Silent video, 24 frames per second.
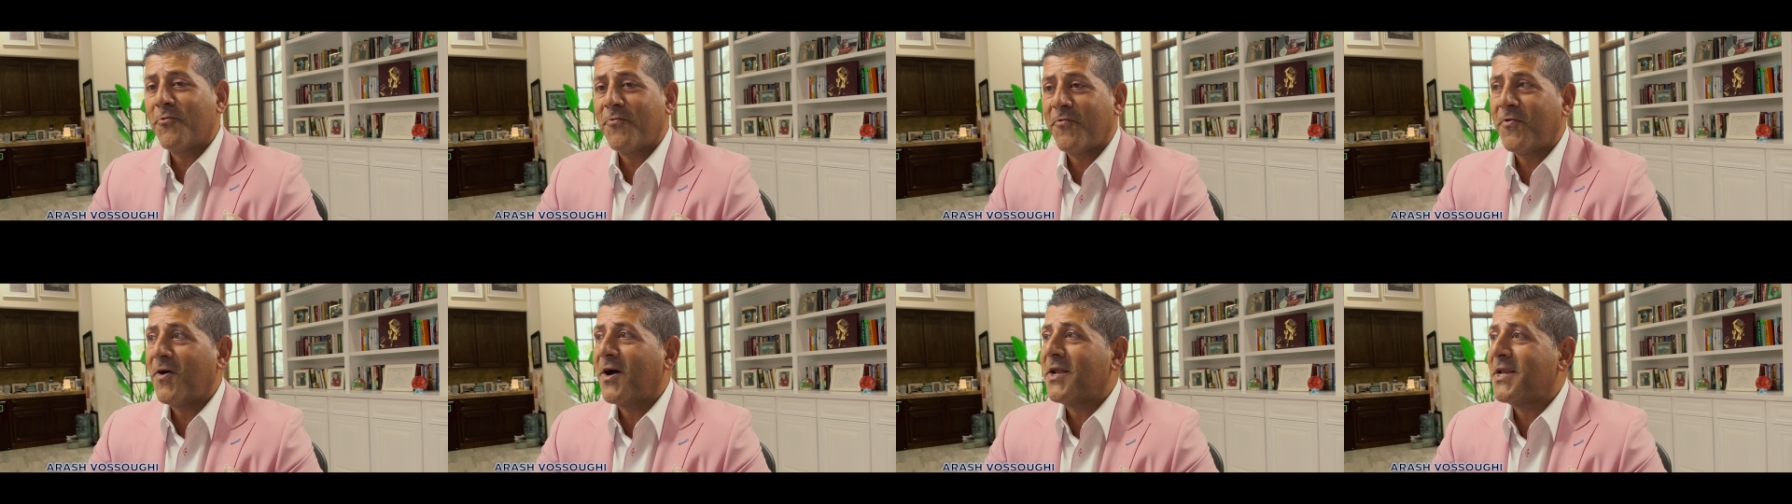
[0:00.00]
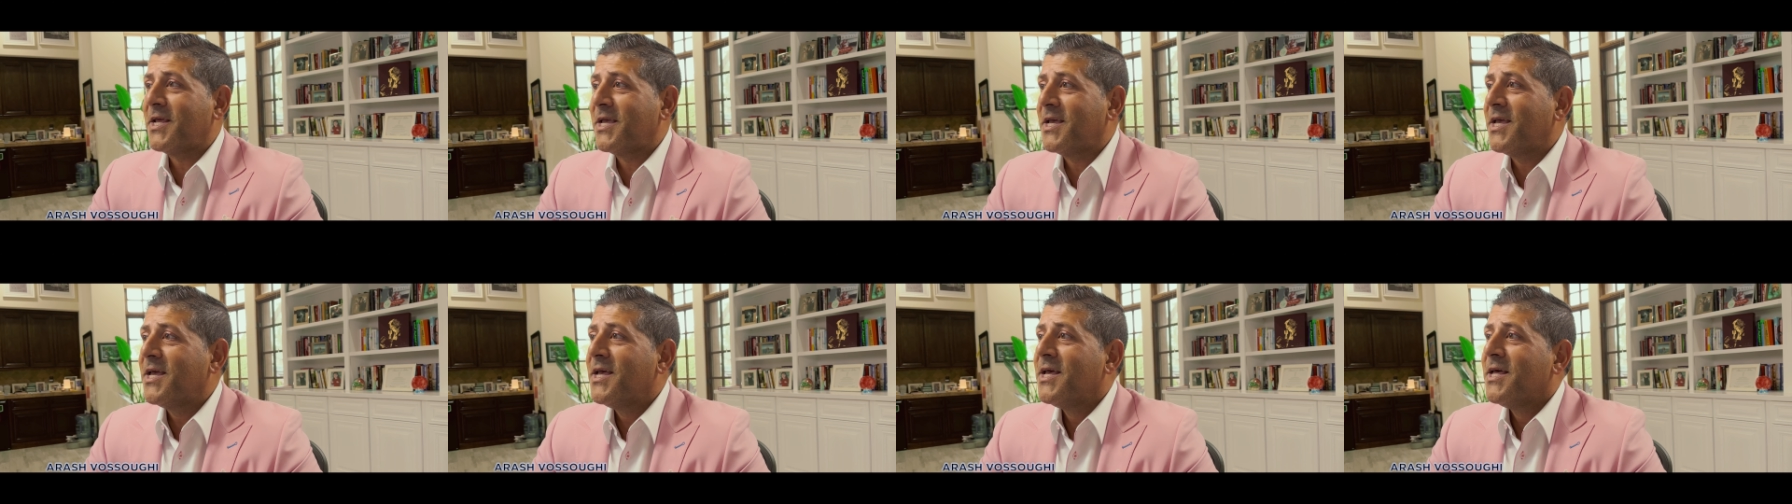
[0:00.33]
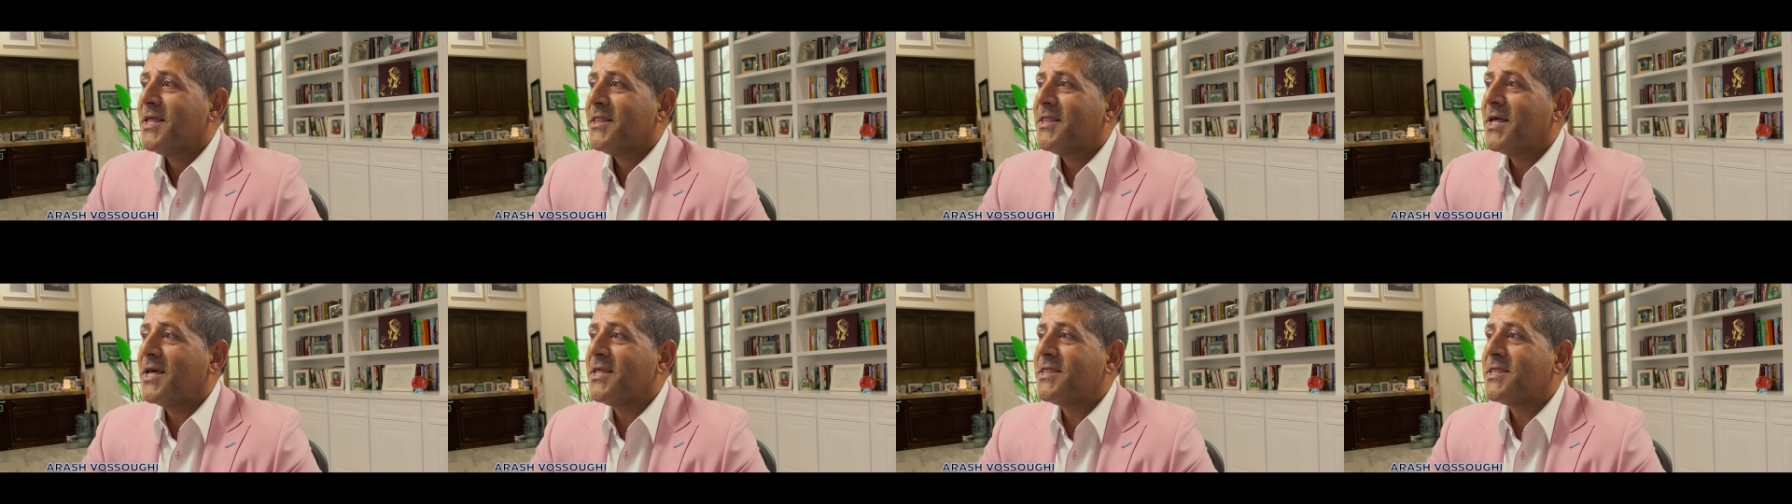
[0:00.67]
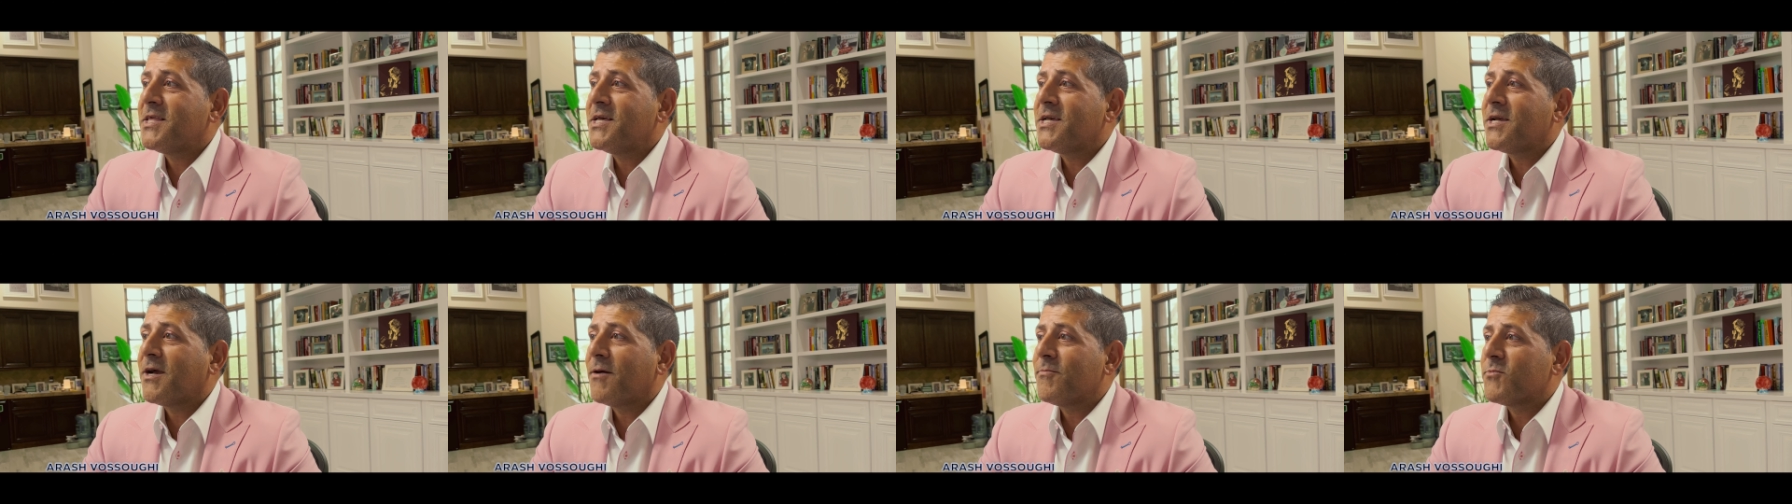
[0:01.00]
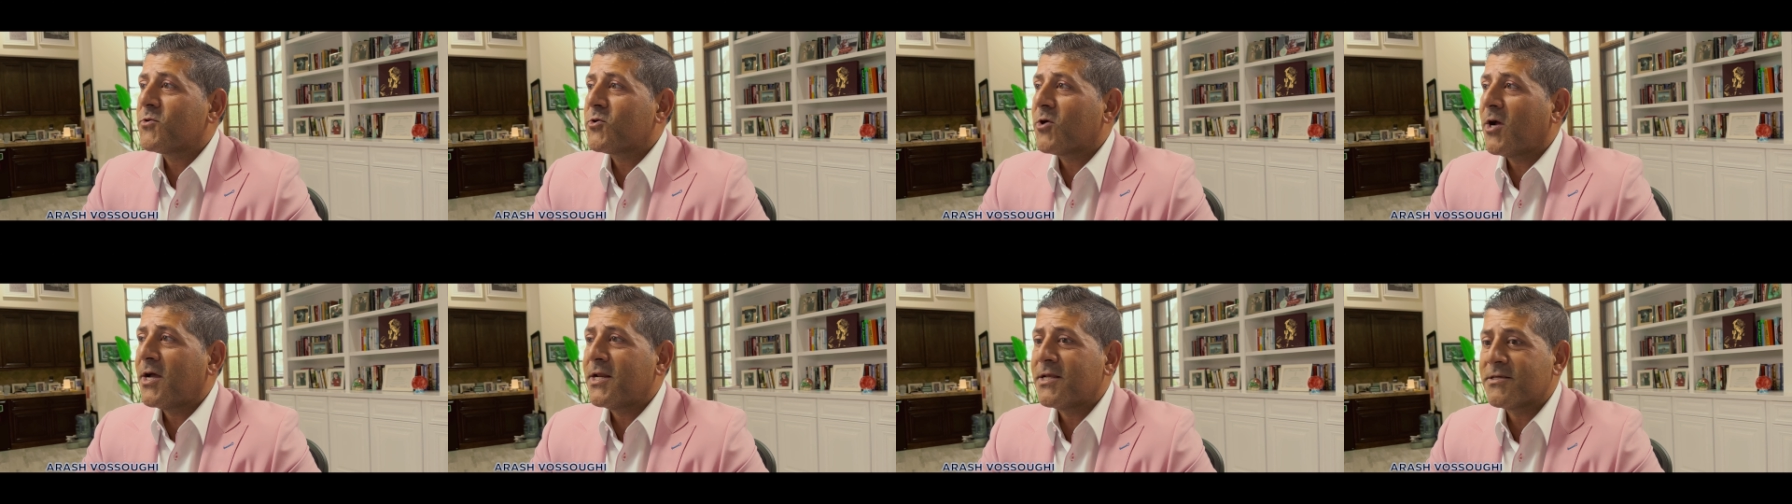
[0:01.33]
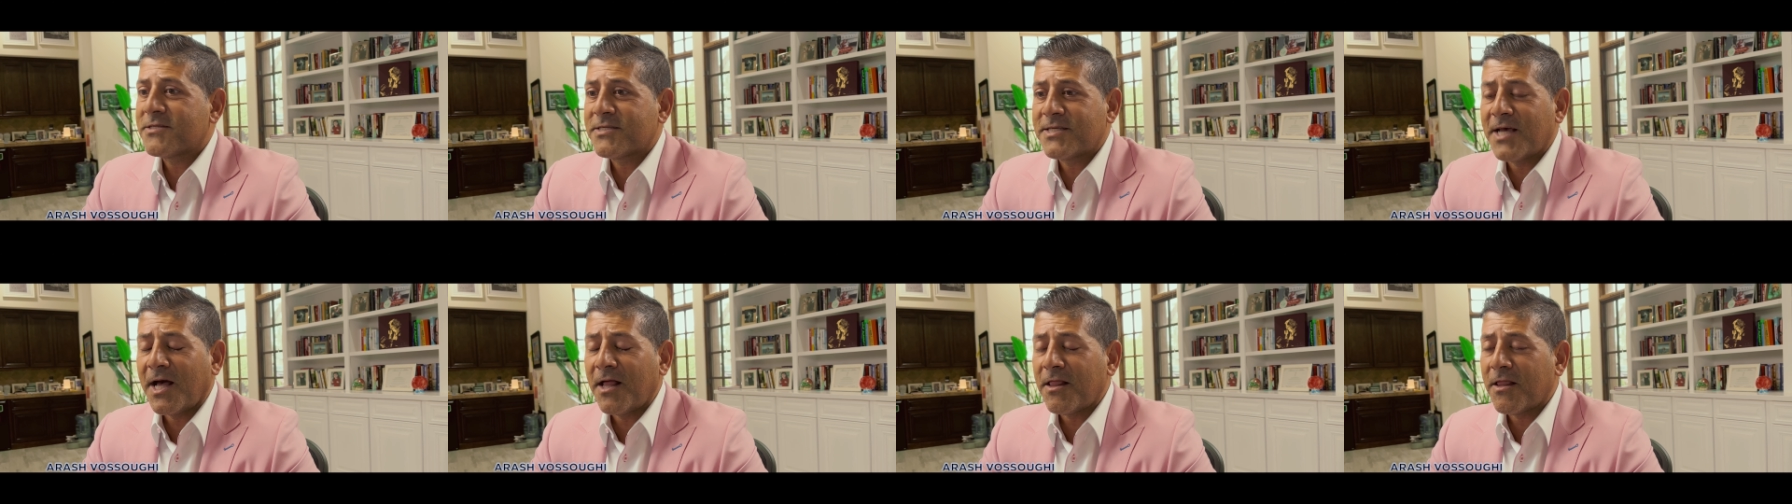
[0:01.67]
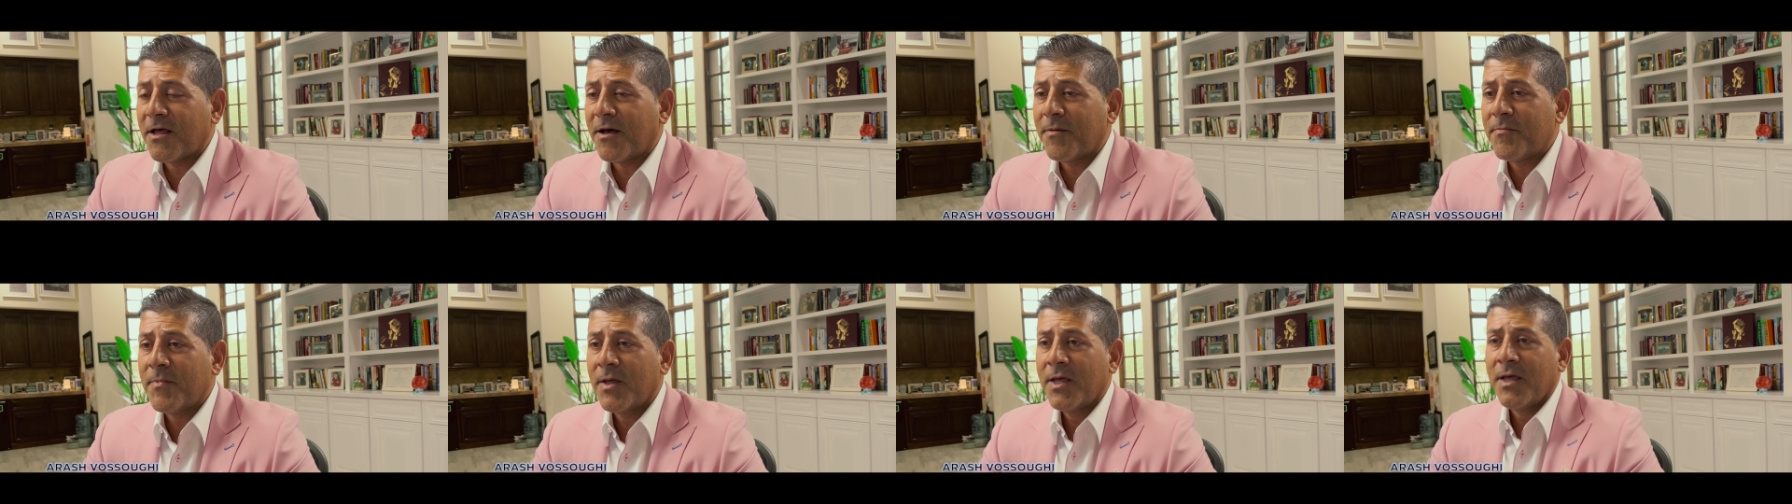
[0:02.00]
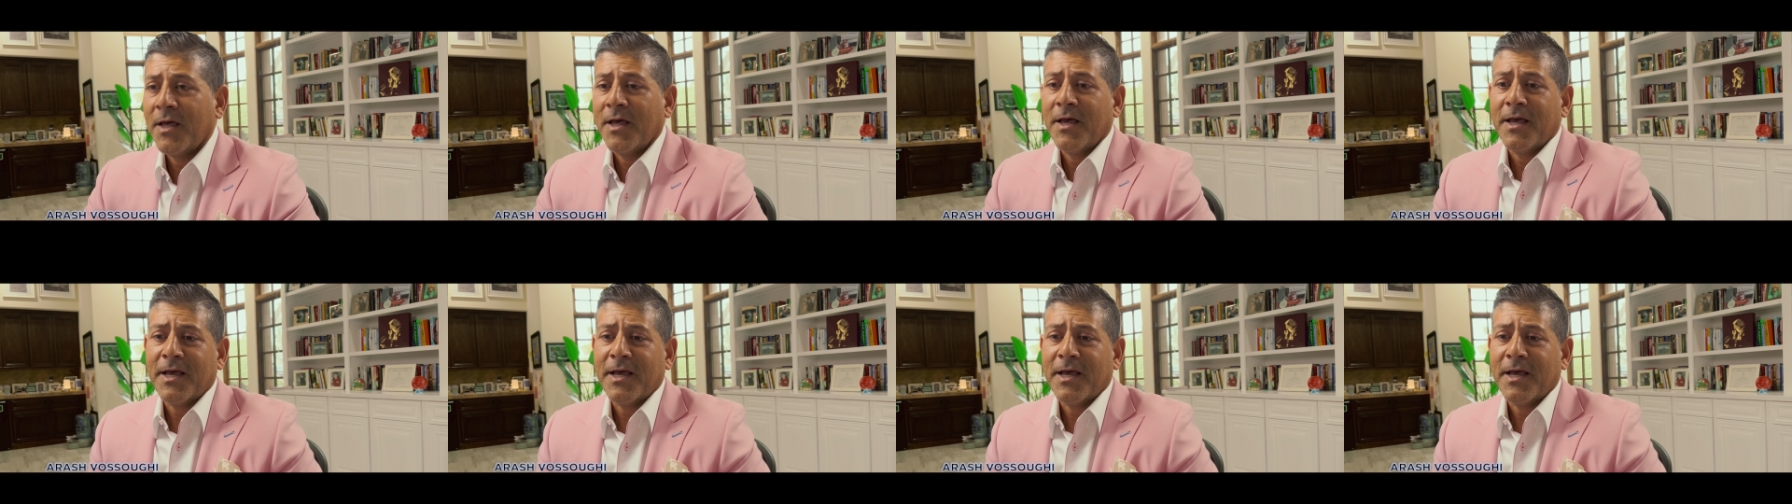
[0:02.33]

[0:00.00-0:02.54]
funny. They think I'm trying to sell them.